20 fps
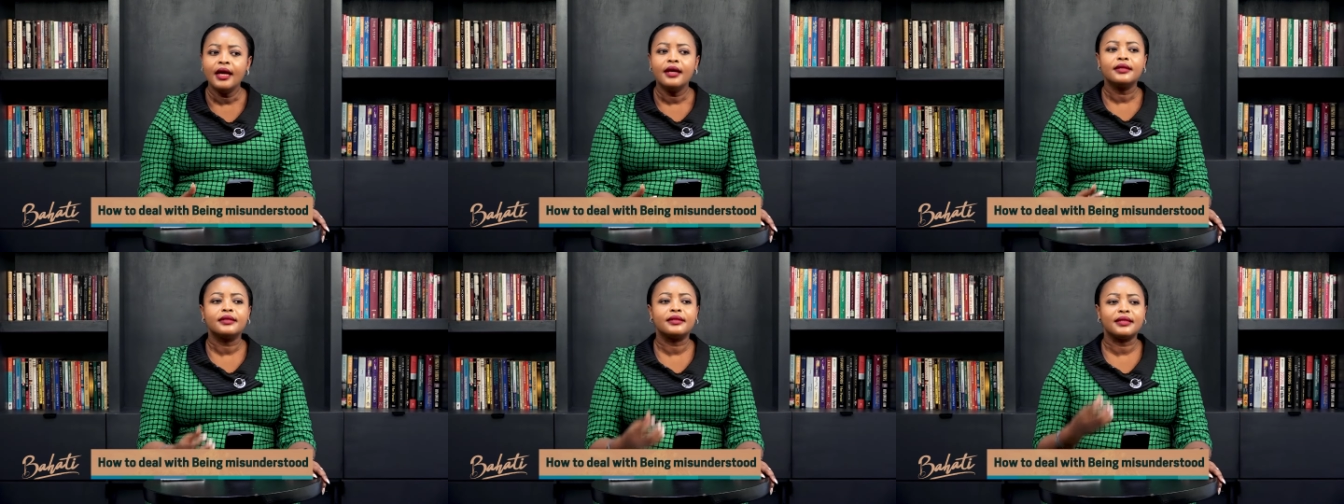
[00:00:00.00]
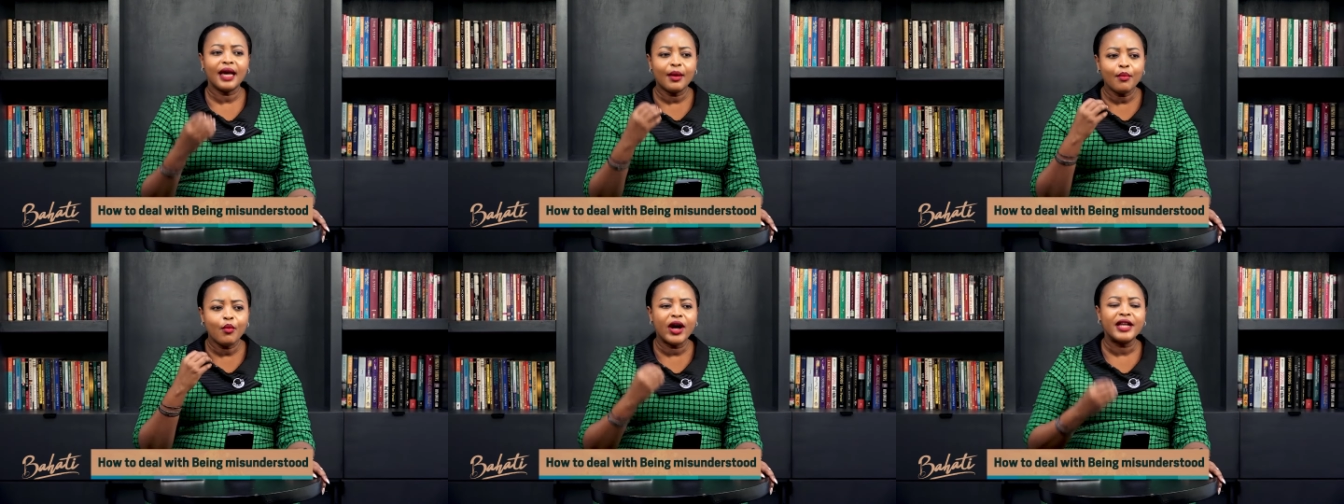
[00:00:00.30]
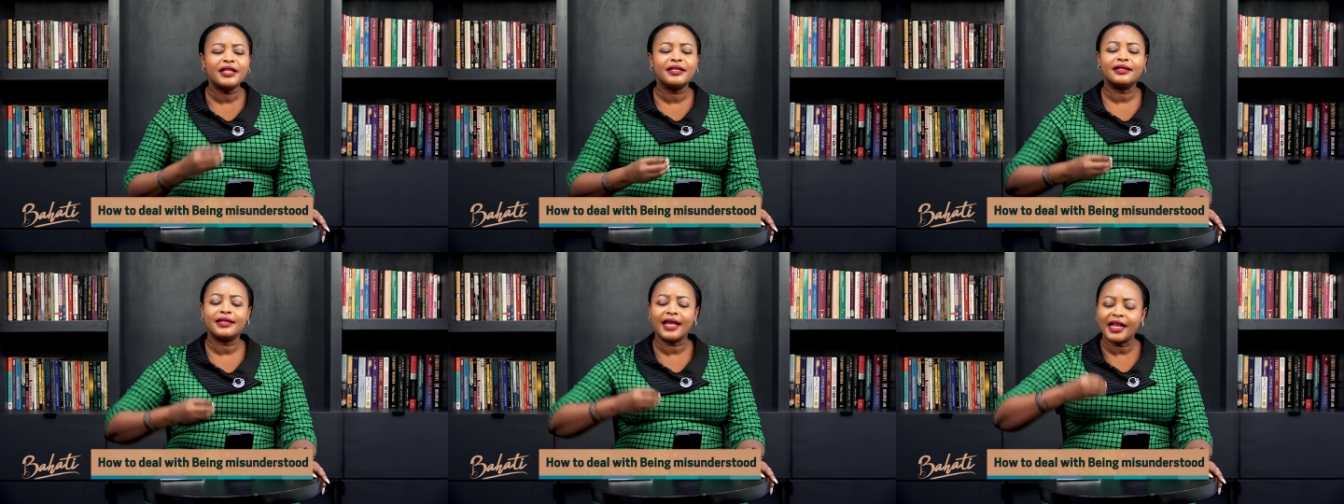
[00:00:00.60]

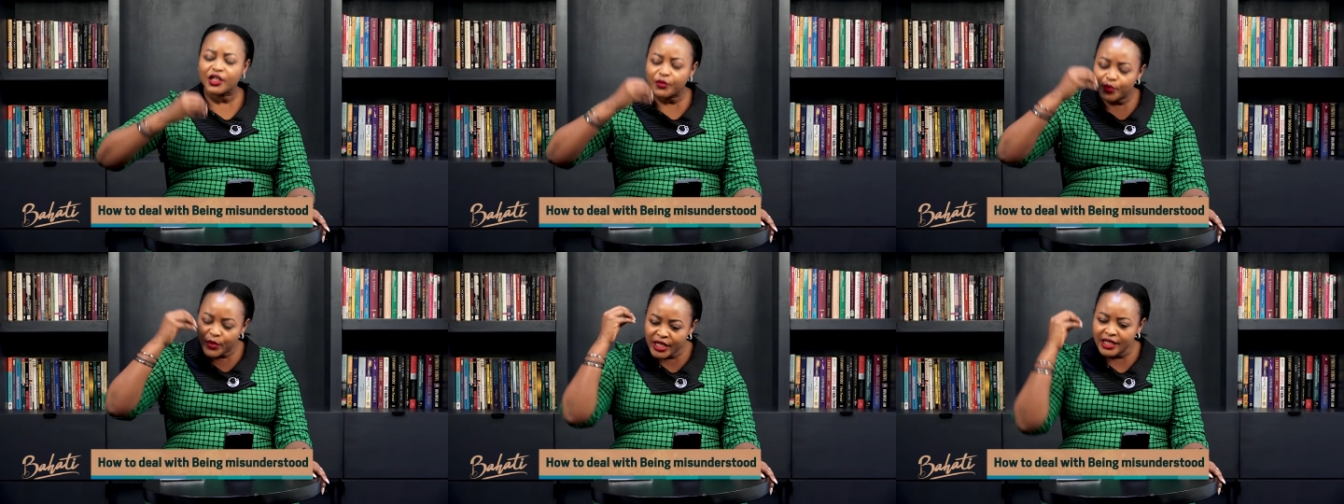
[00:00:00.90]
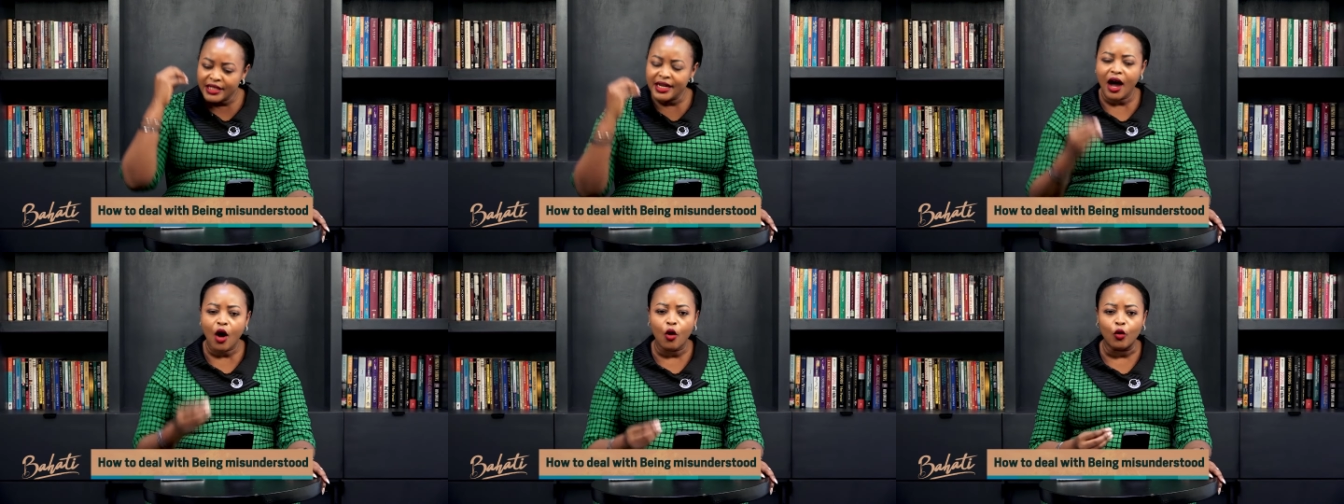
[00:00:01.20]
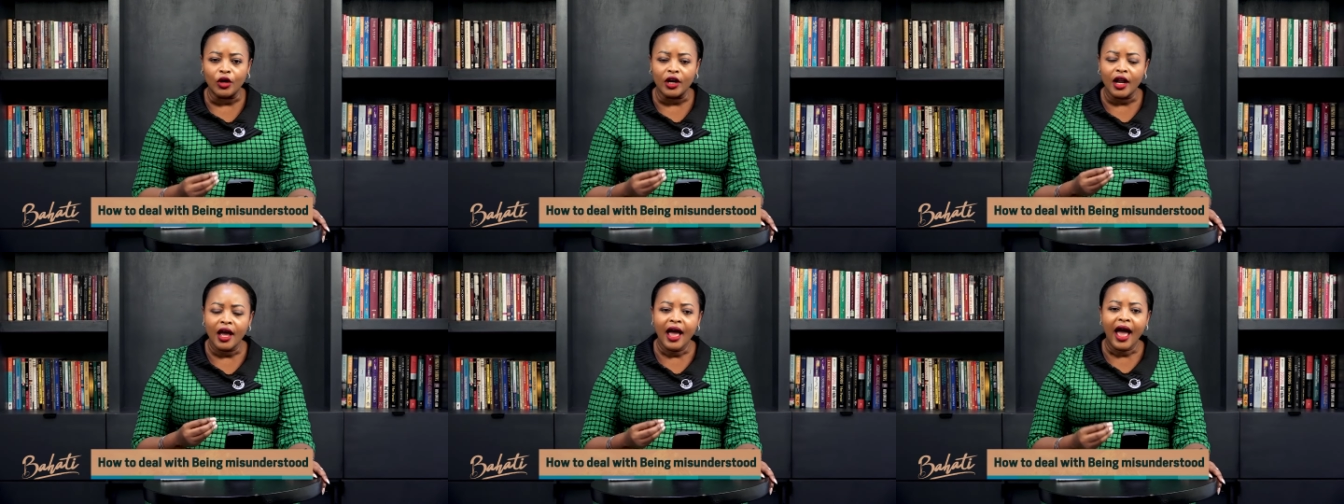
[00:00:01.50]
someone sat me
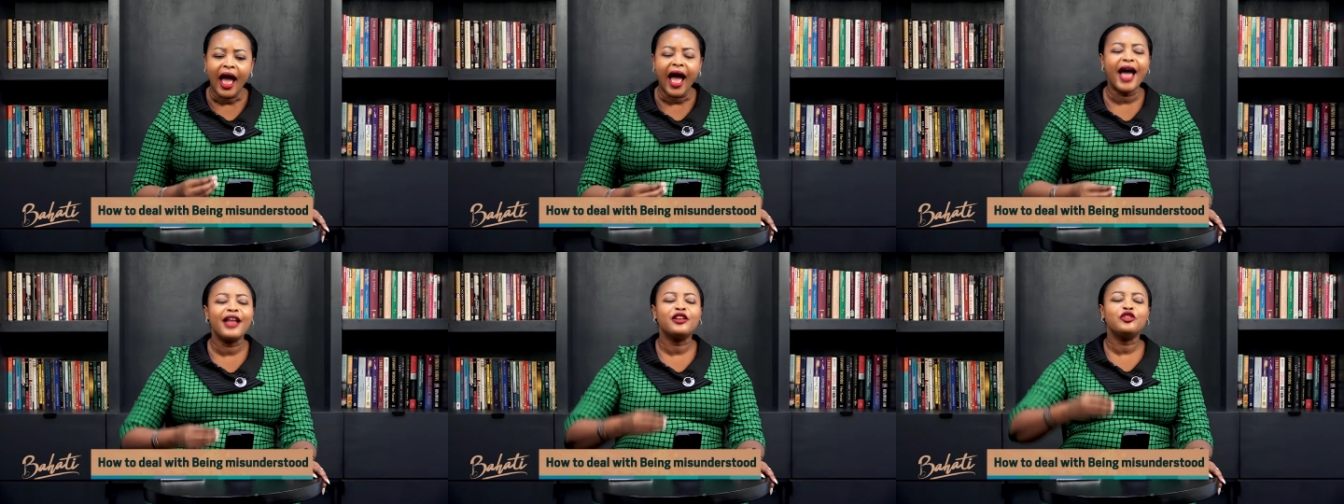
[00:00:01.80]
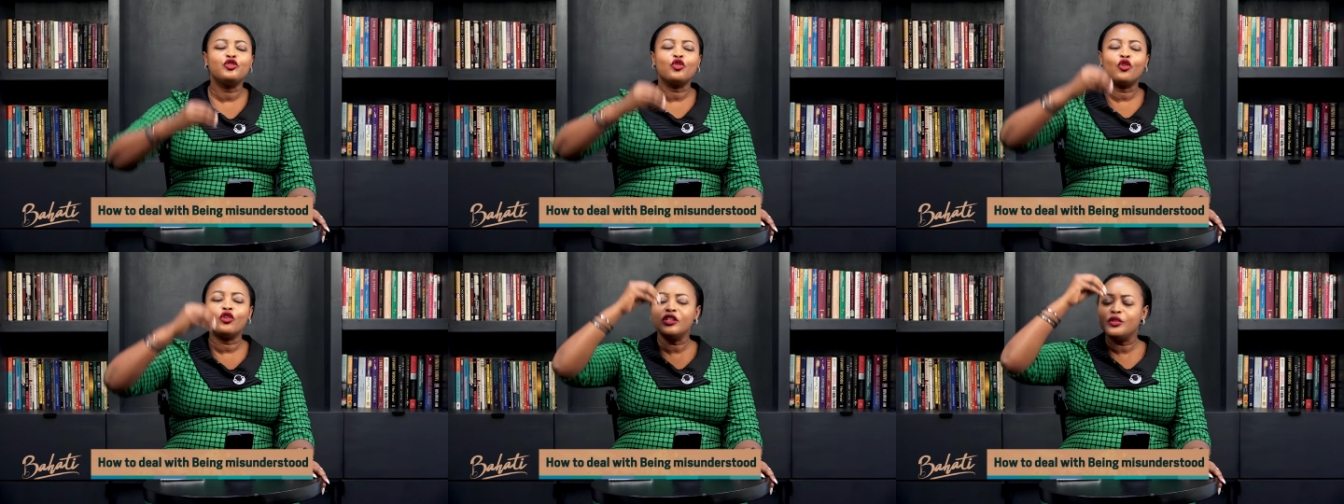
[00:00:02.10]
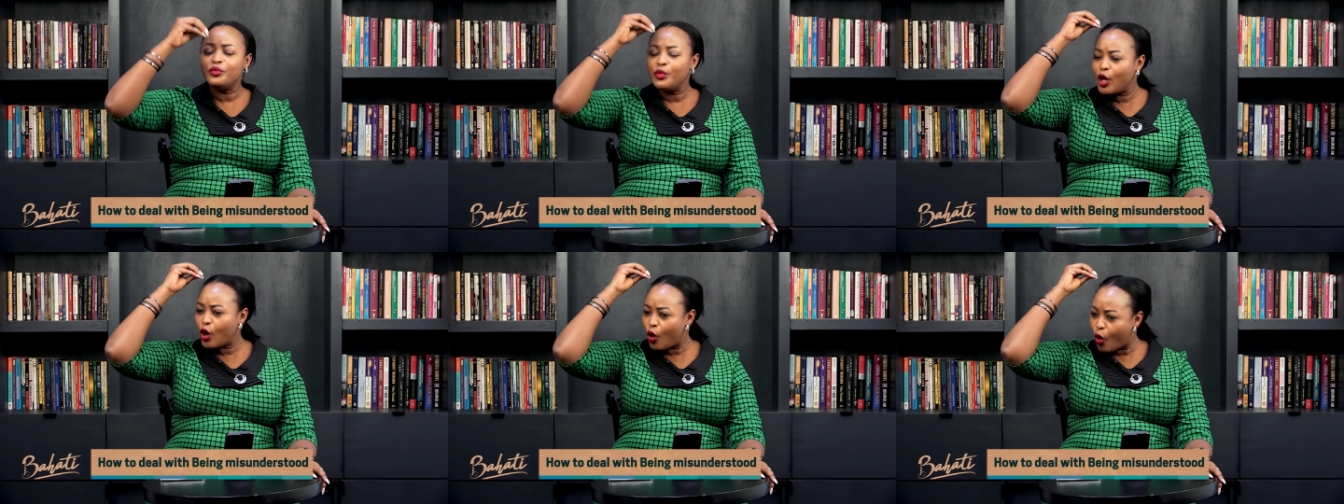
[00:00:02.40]
down and
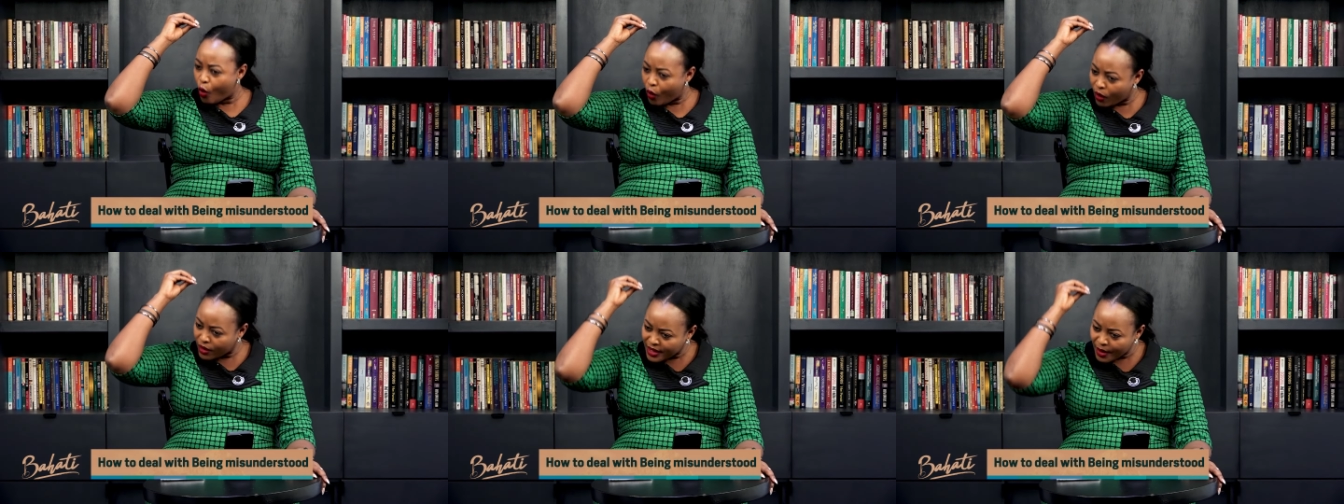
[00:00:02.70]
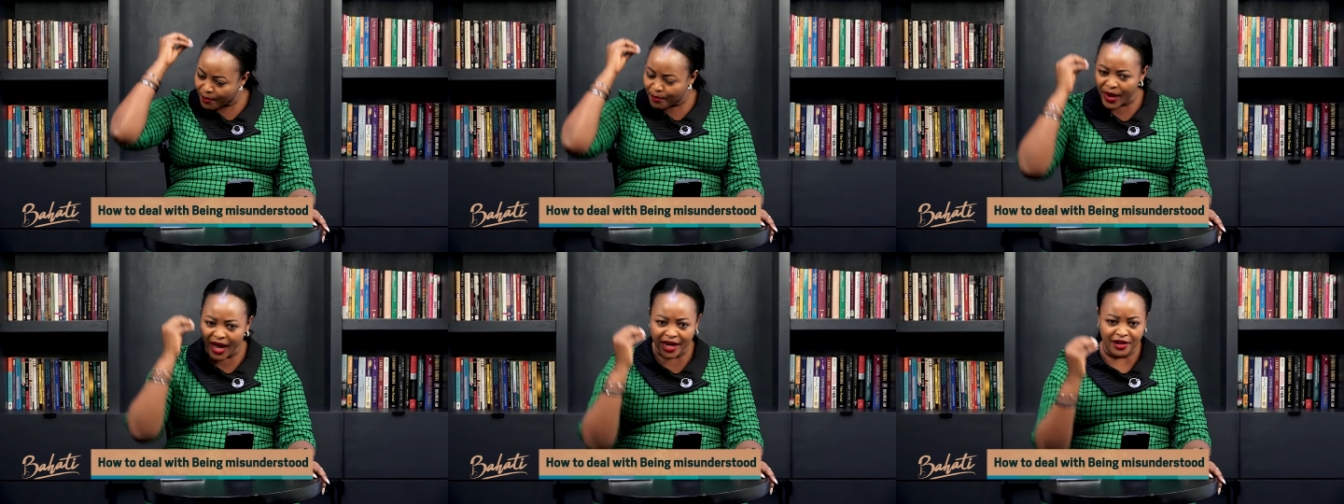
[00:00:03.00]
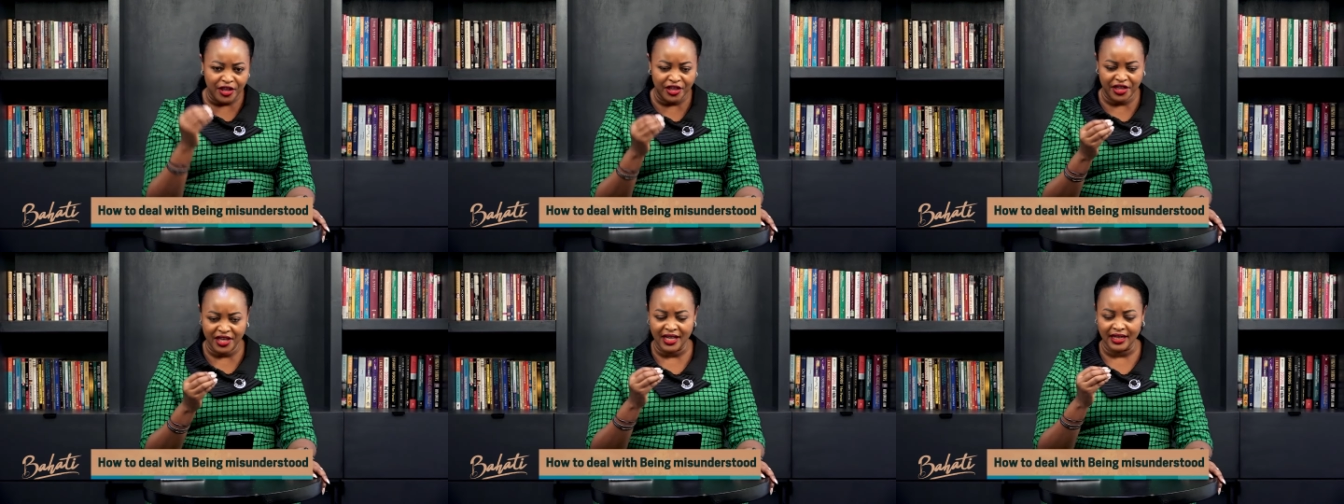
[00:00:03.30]
told me all the
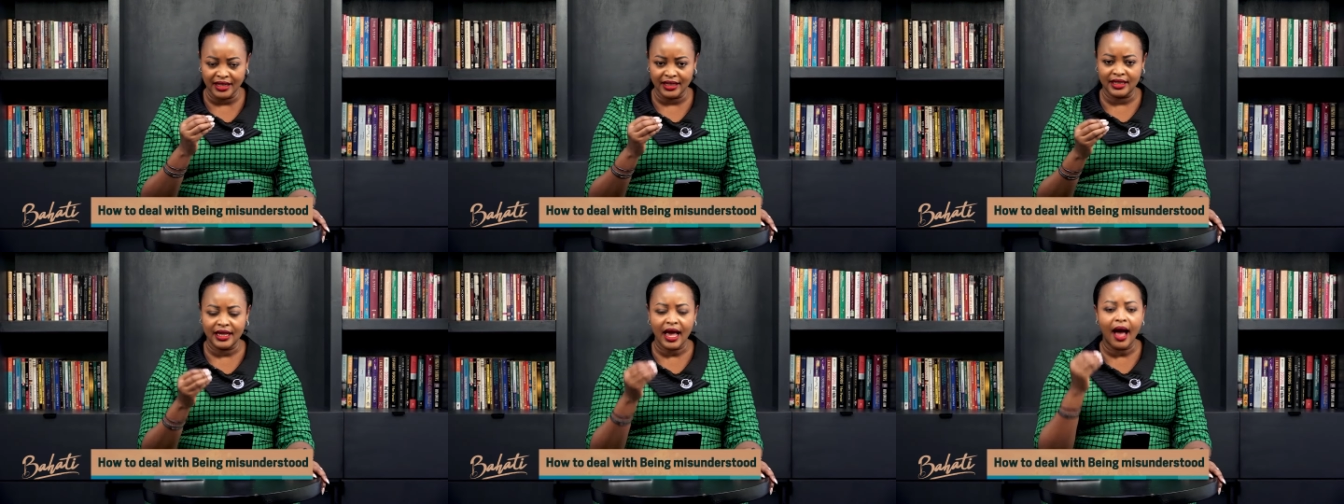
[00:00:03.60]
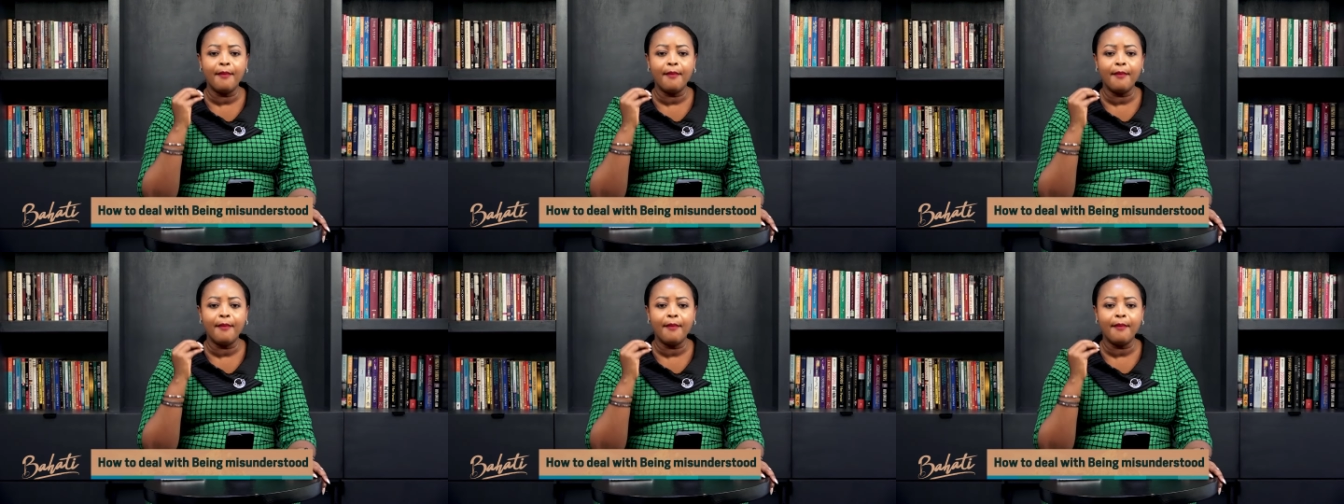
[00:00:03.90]
bad things